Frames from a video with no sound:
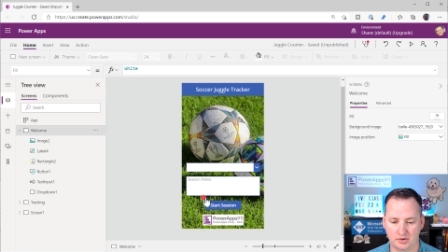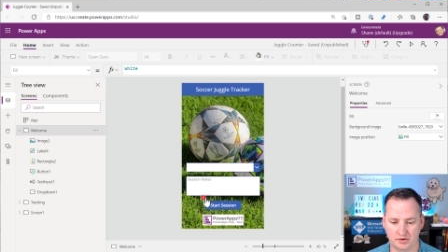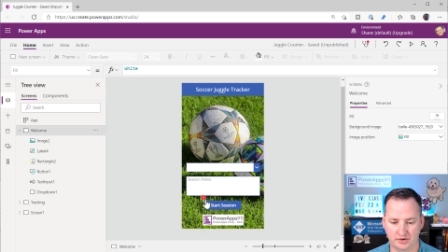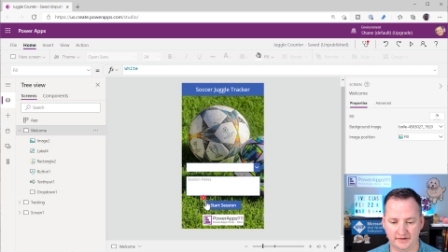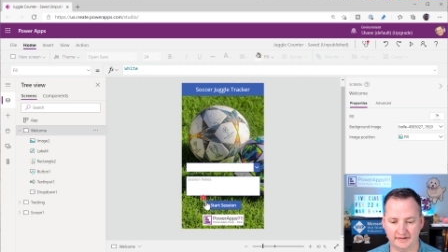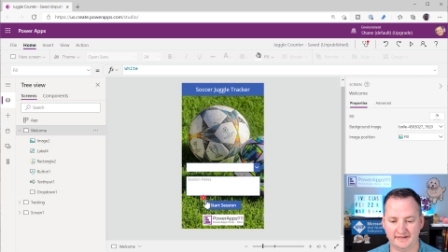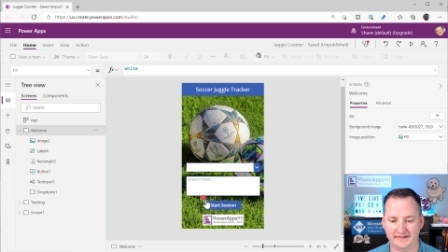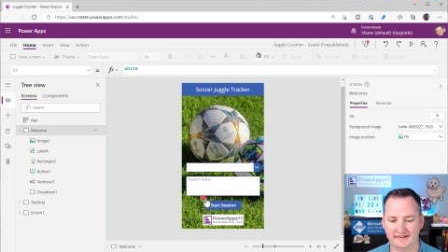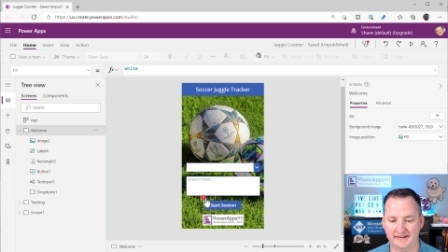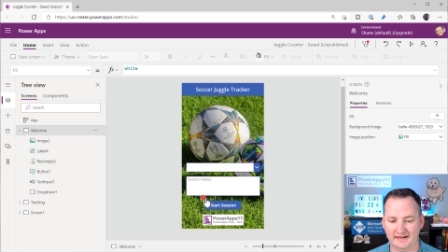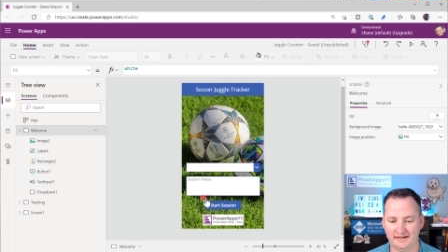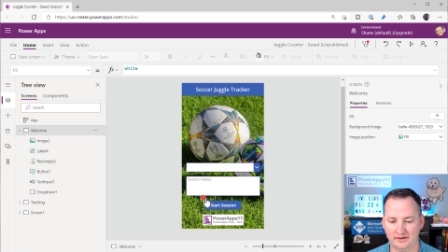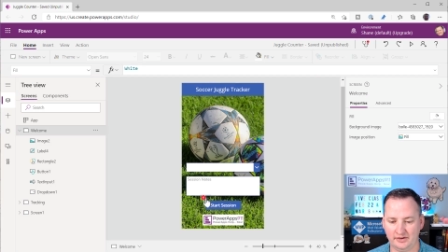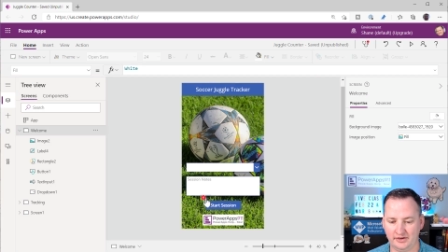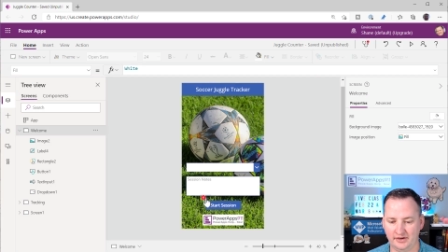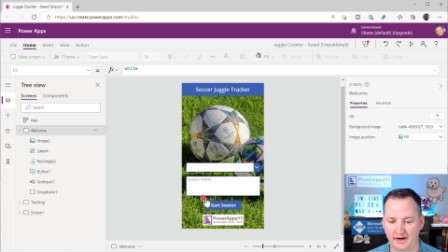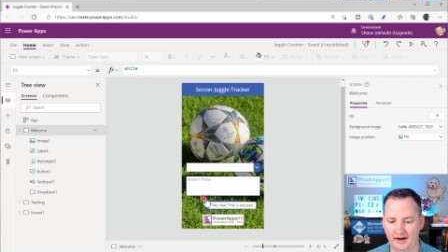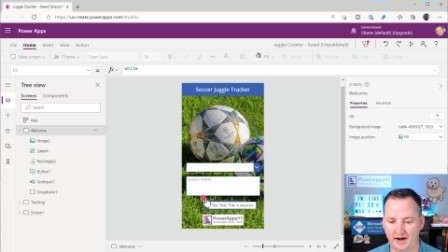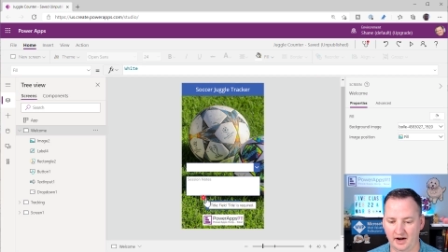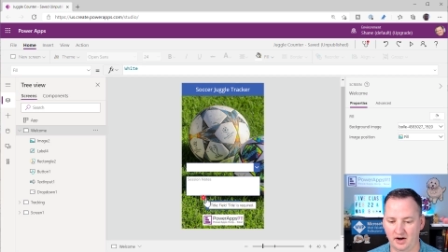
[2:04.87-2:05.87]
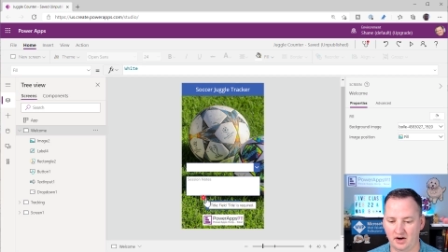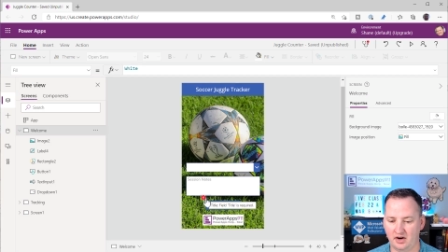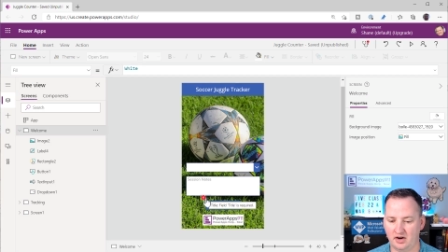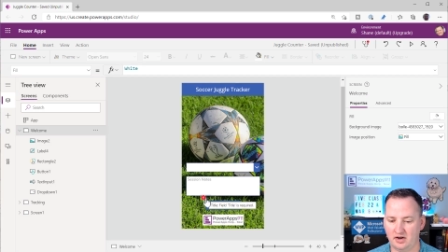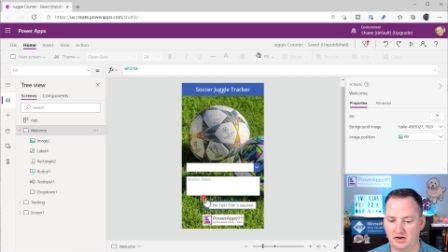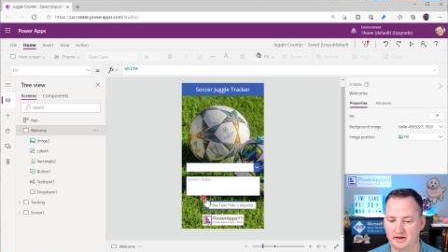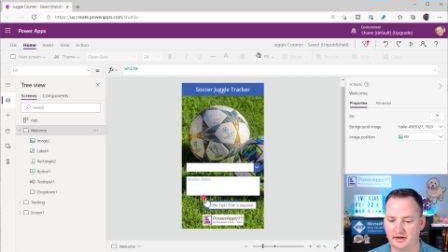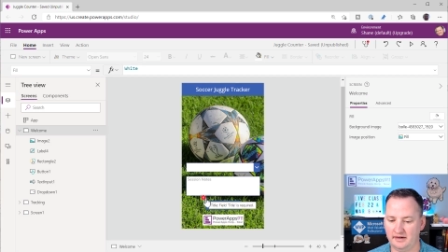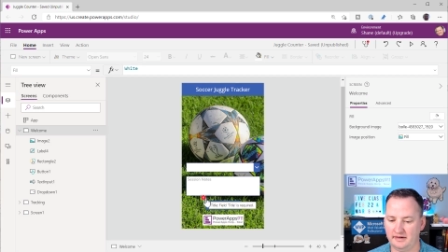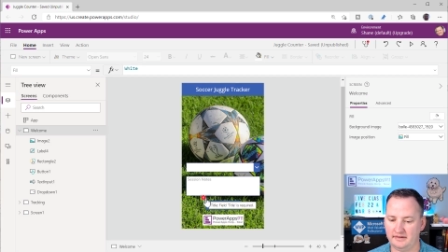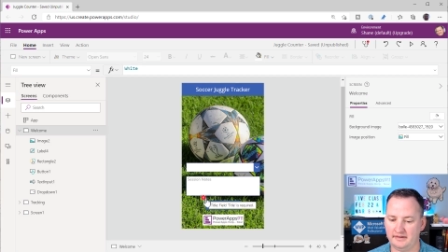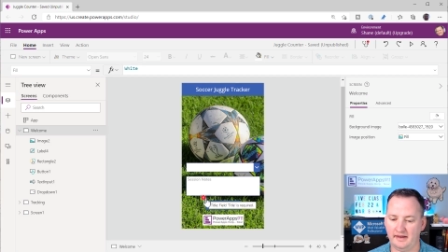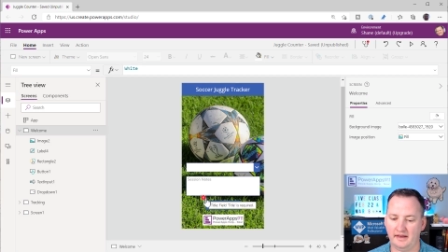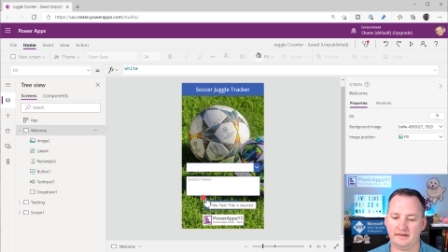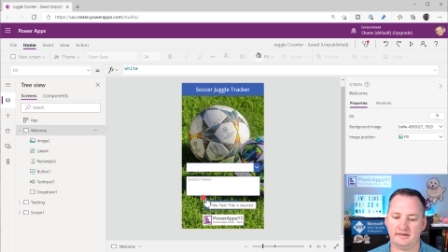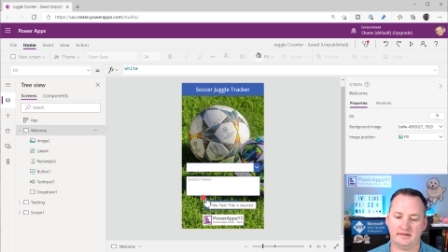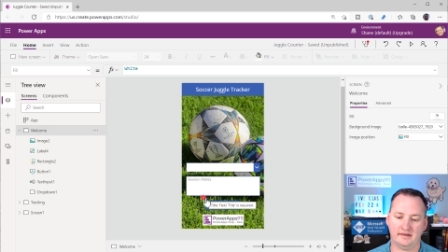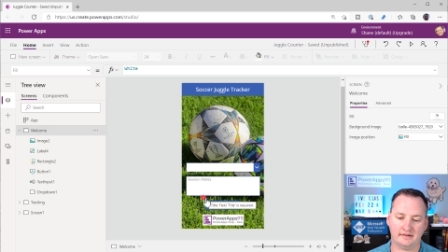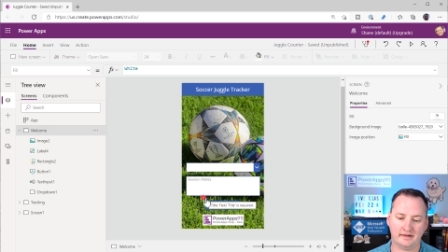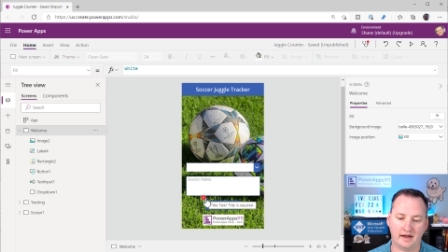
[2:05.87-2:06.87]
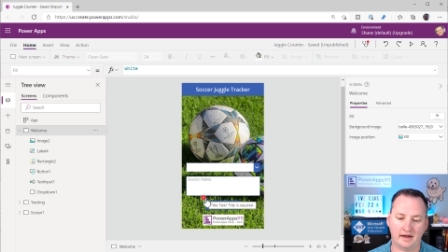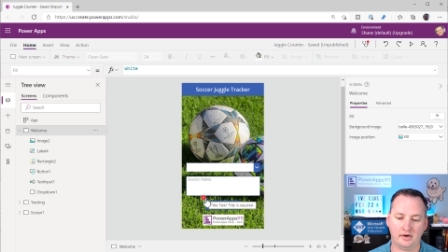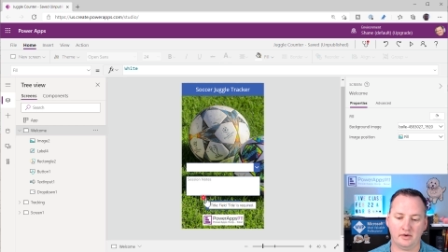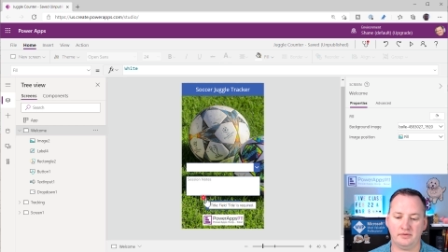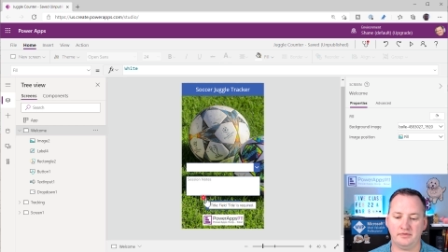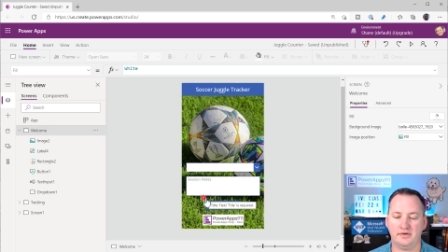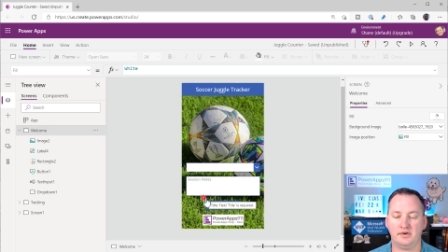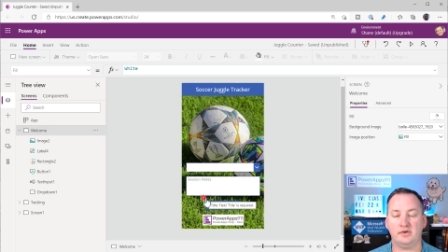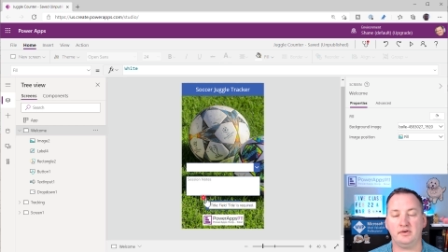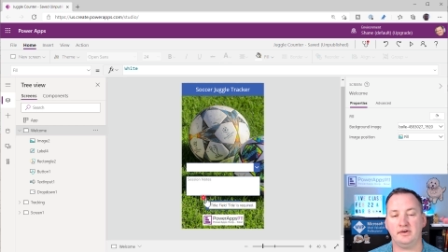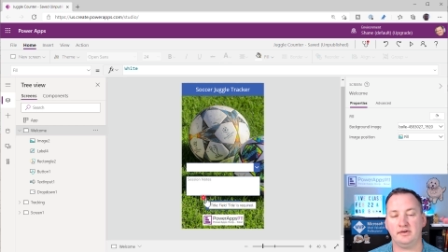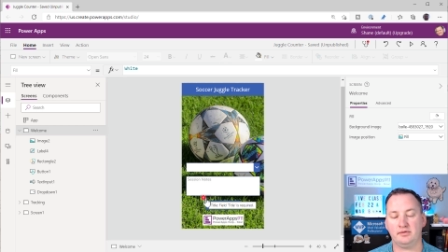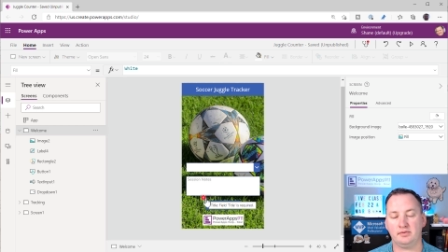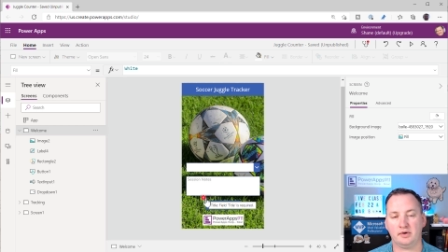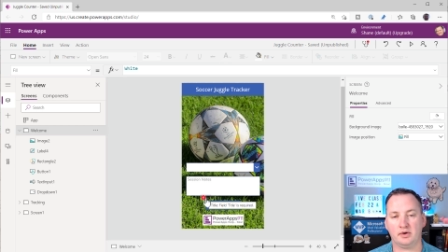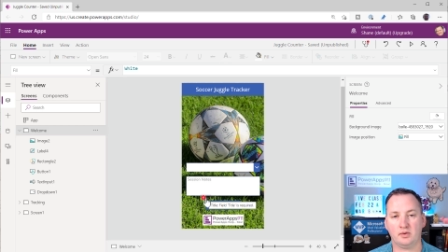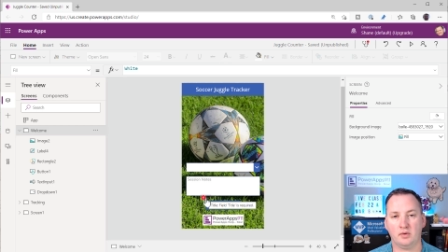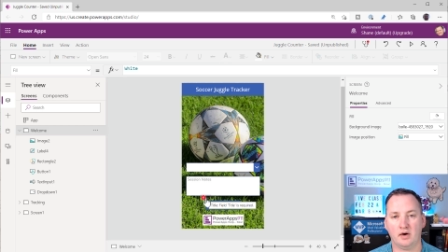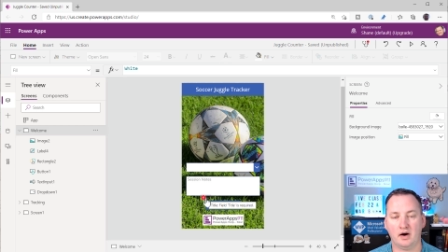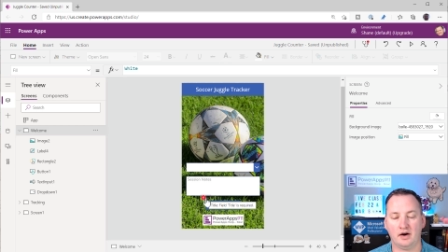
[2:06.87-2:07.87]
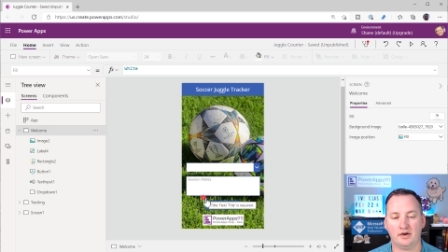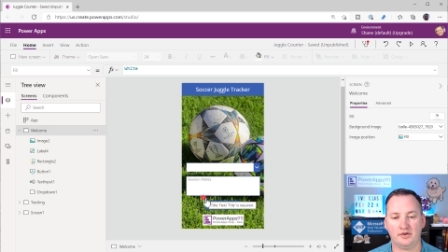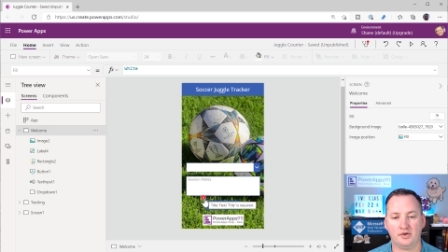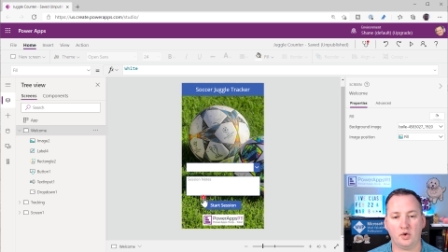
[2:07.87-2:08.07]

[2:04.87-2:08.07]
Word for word: you can see there's an error and it says the title field is required.